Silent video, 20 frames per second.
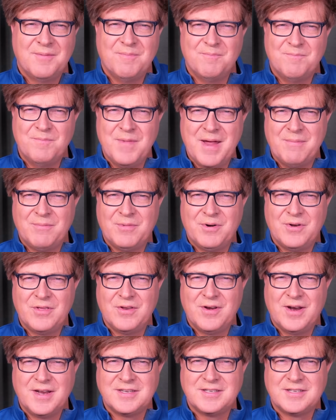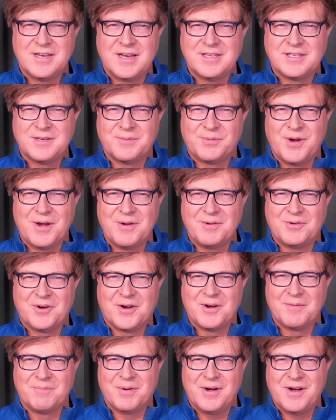member of the United States Supreme
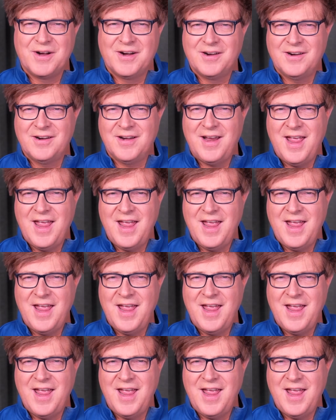Court Bar,